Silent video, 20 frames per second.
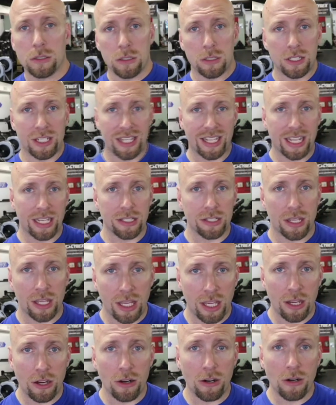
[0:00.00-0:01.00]
to get to
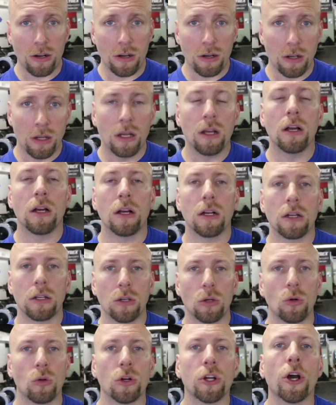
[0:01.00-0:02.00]
here,
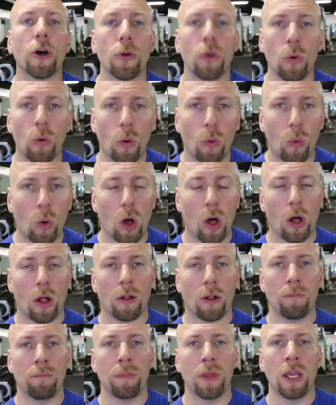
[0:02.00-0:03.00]
cool, go to a
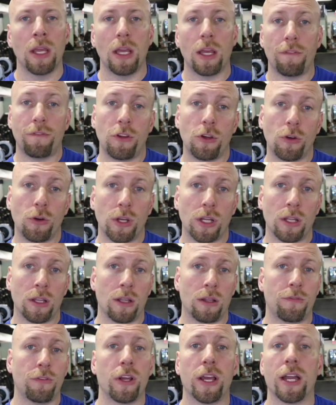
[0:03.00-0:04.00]
wall. If you
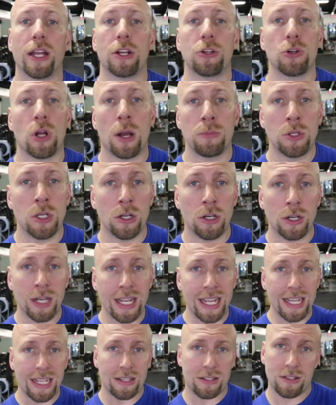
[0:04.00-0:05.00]
got to drop to your
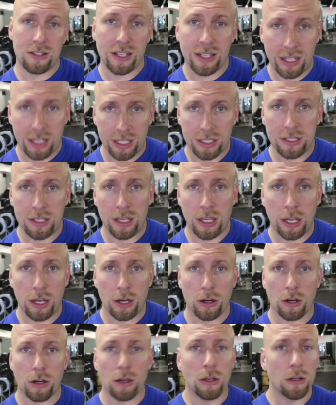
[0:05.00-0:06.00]
knees to get to
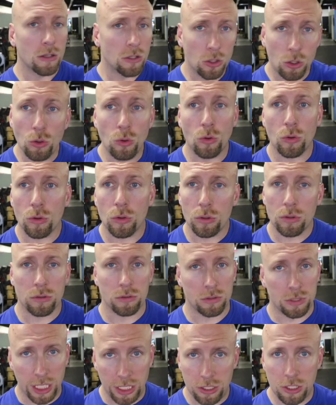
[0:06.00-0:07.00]
here, cool,
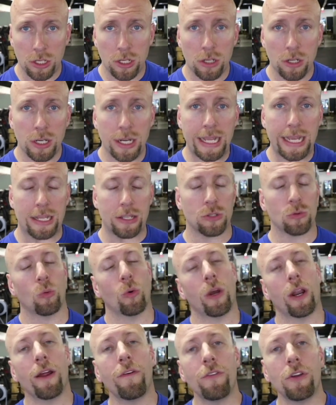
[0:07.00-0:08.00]
get to your knees.
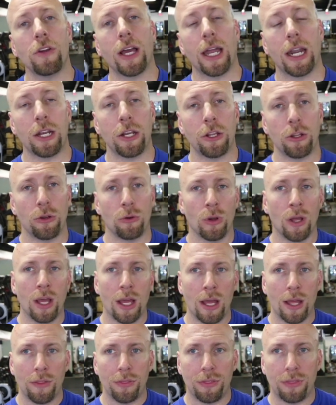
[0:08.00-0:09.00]
Whatever you got to do.
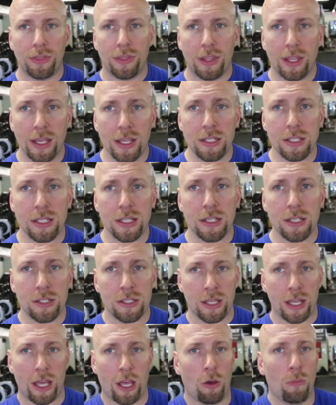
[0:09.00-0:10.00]
This is
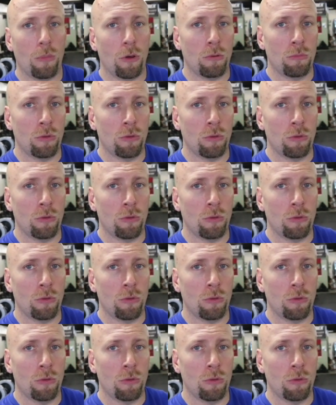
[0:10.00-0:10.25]
the elbow